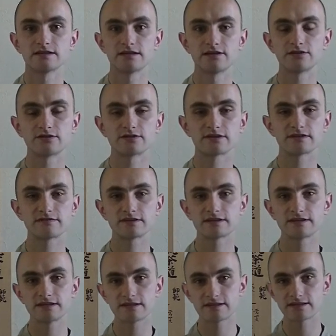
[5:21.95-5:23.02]
in order to give the
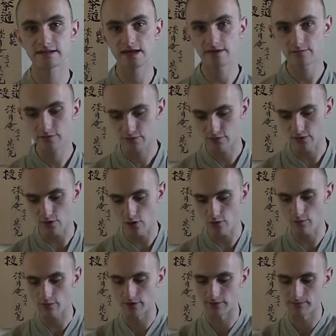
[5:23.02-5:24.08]
tea time to
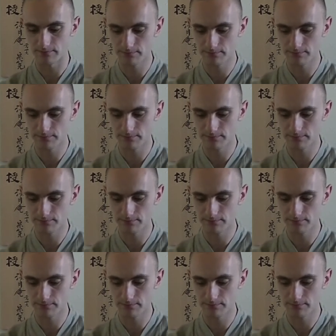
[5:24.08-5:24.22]
open.